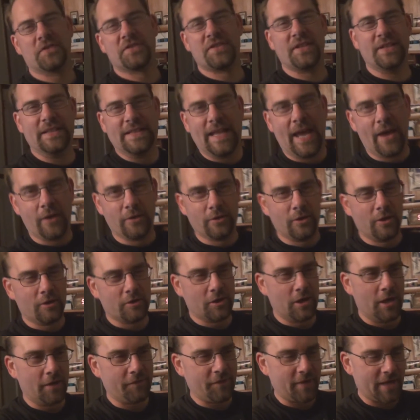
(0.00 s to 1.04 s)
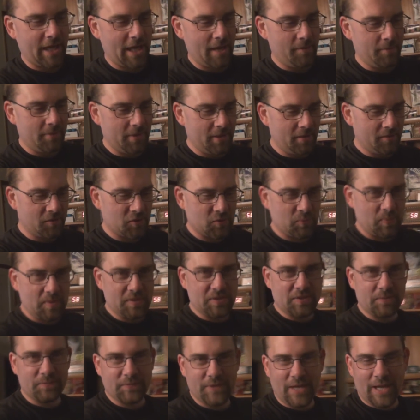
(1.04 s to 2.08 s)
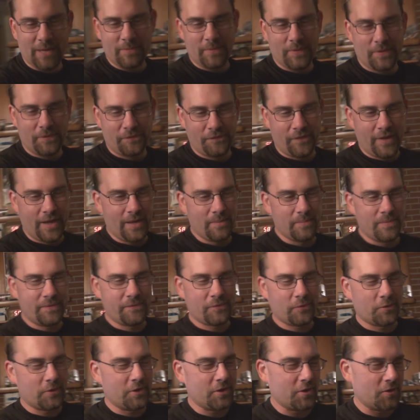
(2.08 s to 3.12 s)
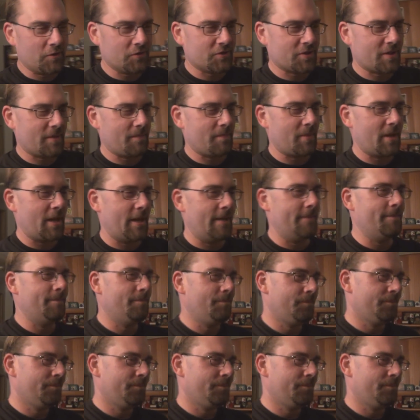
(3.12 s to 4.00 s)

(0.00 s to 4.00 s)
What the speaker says: he'll sit down long enough, I came in here to spend some time with the fam before he goes to bed.